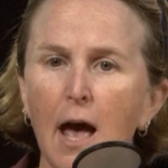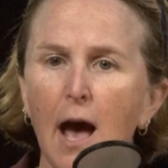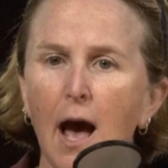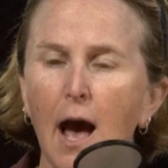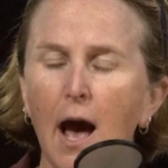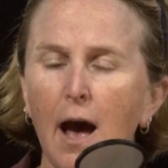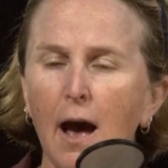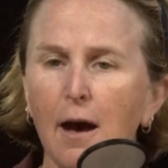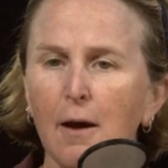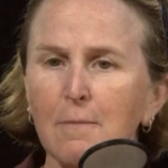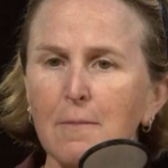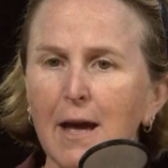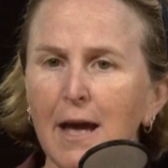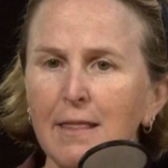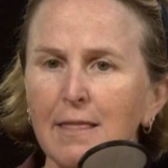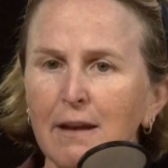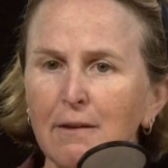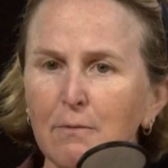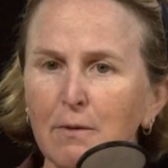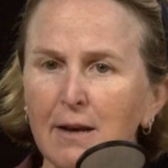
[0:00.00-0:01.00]
And
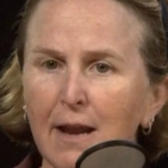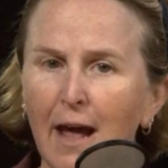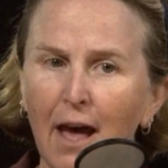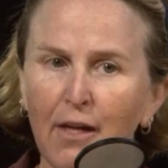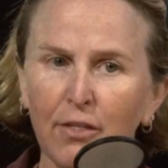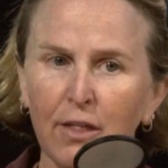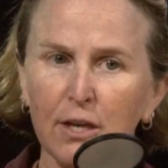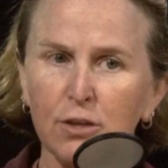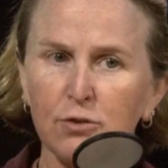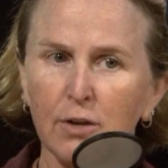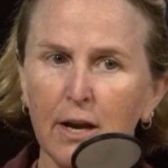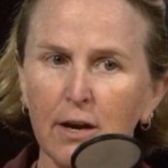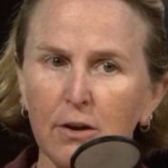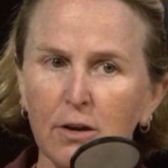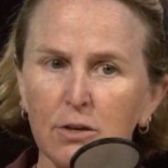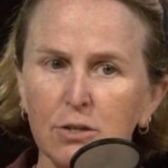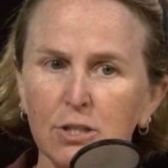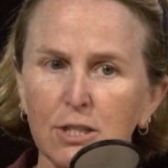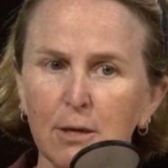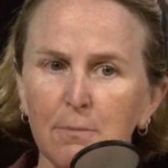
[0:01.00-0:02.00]
then an athletic
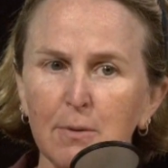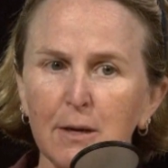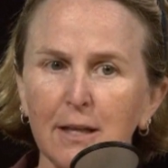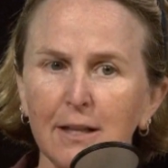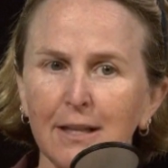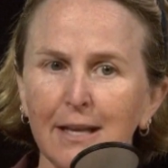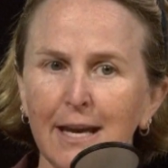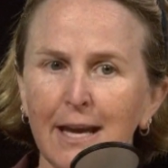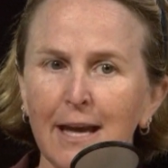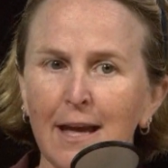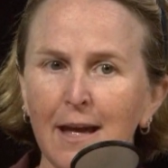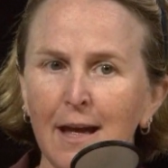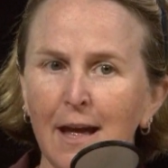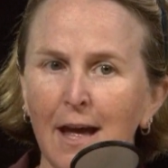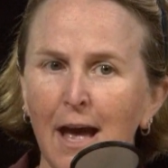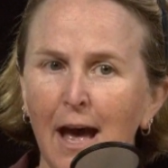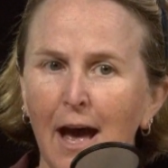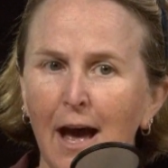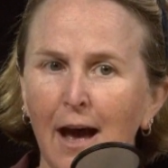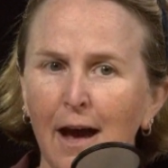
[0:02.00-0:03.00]
trainer typically
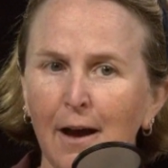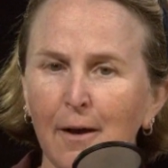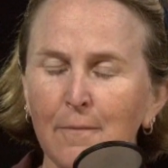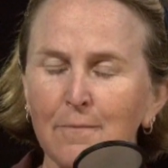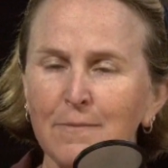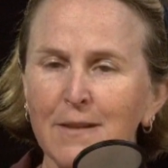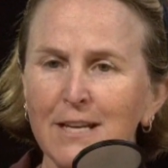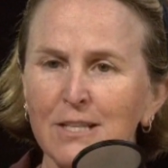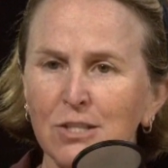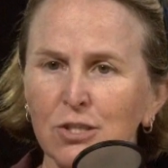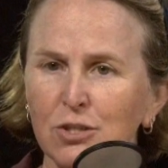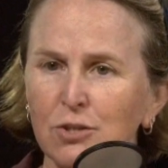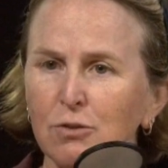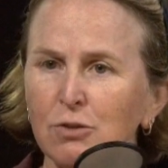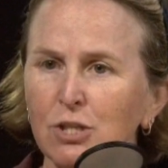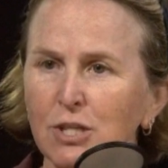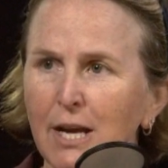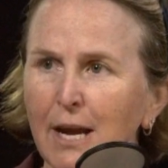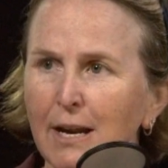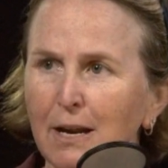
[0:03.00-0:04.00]
is
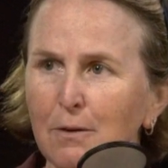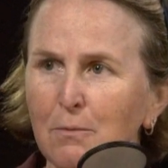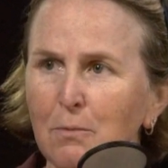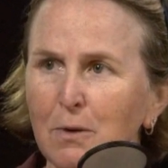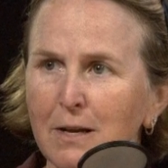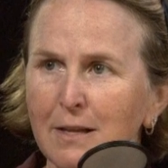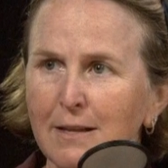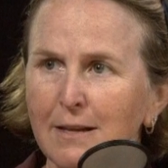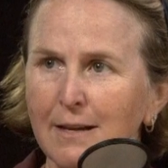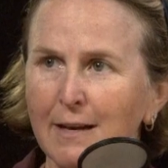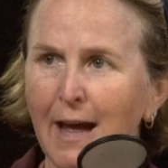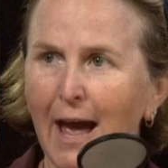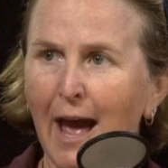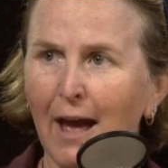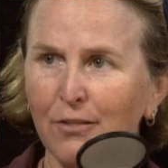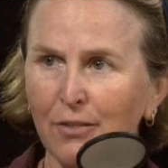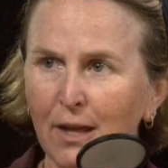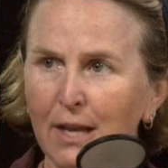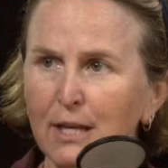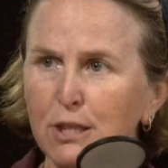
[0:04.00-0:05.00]
associated with an
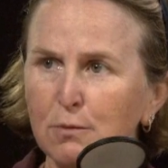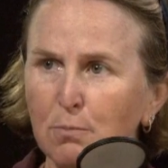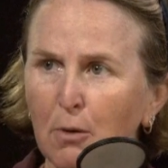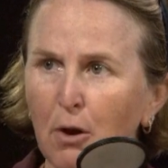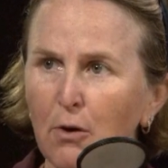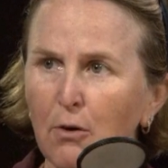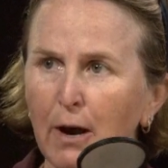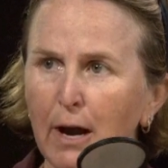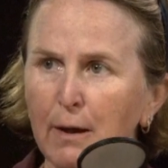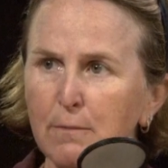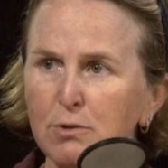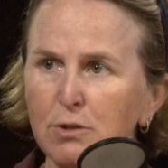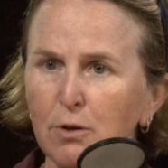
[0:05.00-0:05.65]
athletics program.